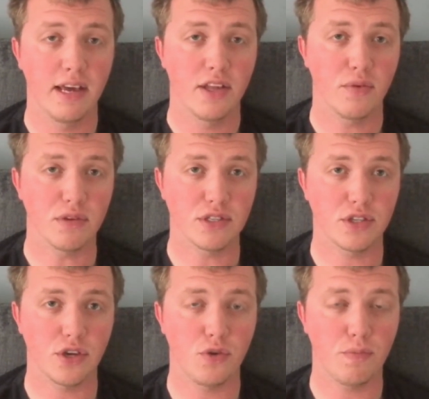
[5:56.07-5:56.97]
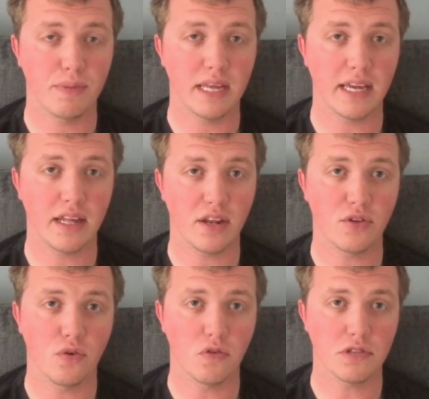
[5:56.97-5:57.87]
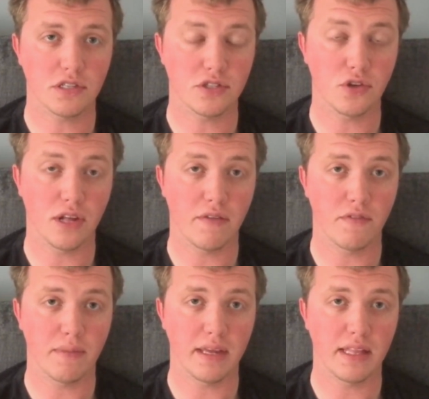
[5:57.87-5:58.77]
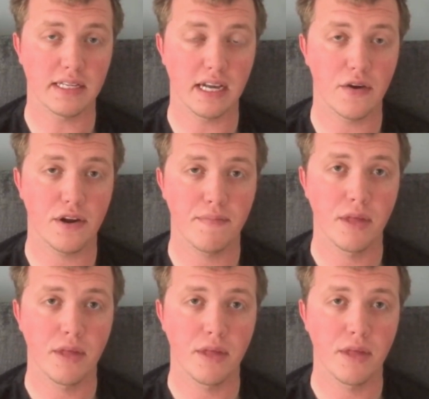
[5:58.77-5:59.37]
There was two particular talks that stood out for me in this area.